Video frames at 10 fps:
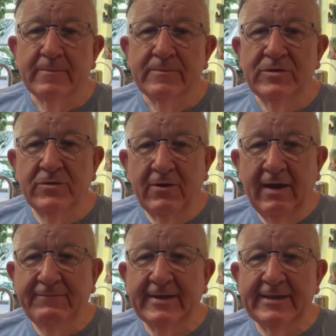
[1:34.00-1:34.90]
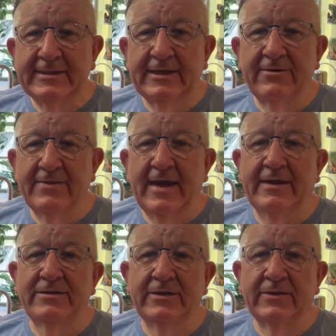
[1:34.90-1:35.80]
So you'll have to consider
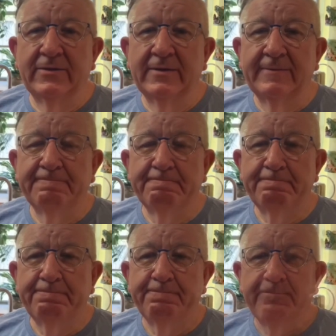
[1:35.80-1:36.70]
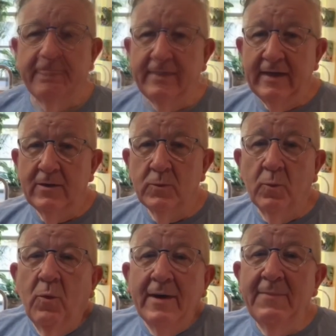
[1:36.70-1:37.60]
that too. Then
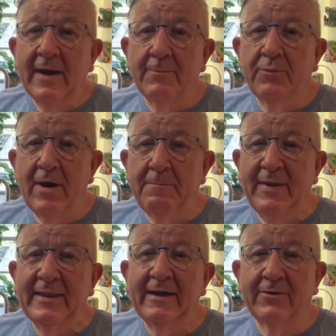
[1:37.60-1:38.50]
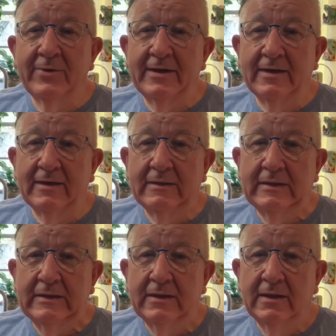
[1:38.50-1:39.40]
what about prepping the grill?
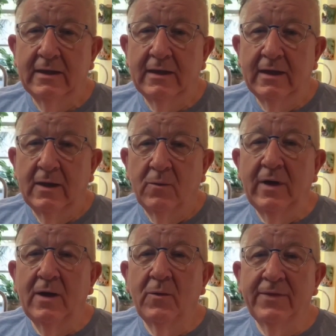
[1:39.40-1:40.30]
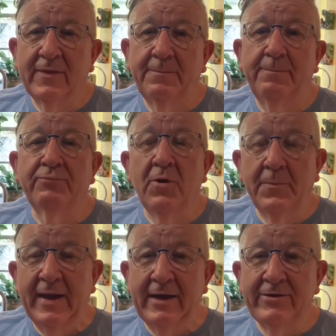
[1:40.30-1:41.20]
Well, with the
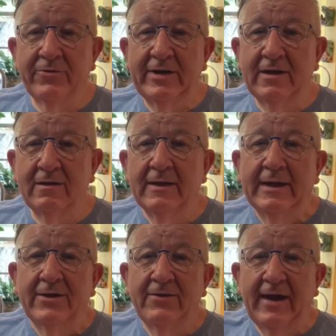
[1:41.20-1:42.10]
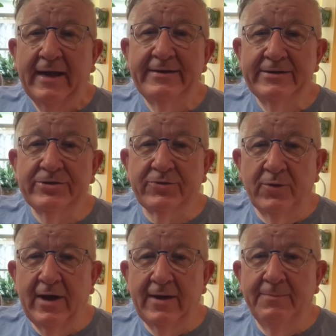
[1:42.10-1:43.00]
Propane grill, you had to
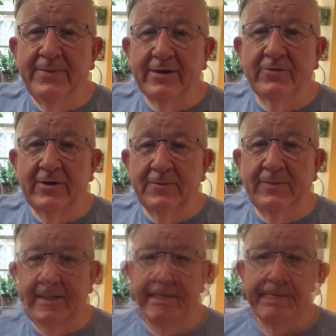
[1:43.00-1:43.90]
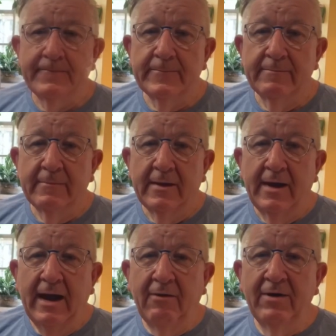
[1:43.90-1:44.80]
scrub the grill plate.
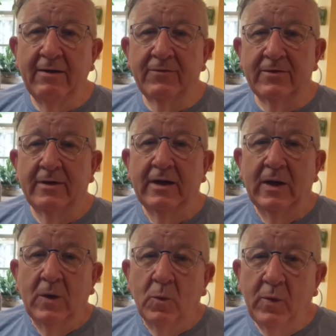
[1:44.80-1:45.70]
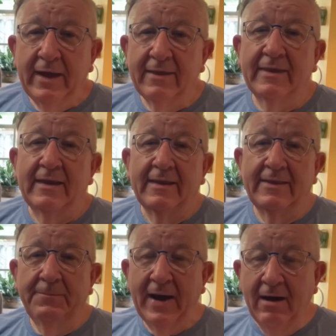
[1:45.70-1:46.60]
However, with
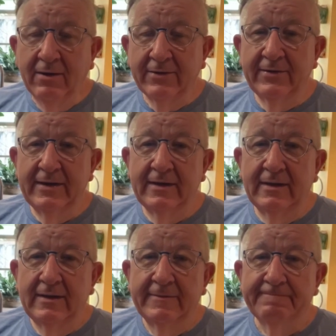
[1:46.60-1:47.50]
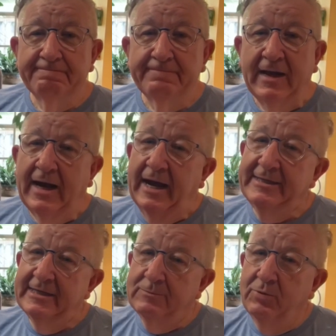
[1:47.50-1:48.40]
the Power Grill, I
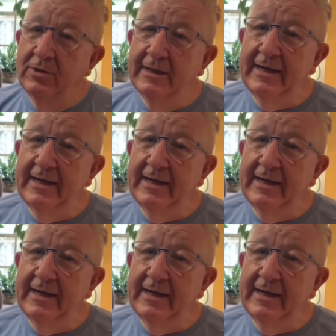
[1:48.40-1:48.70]
just pull it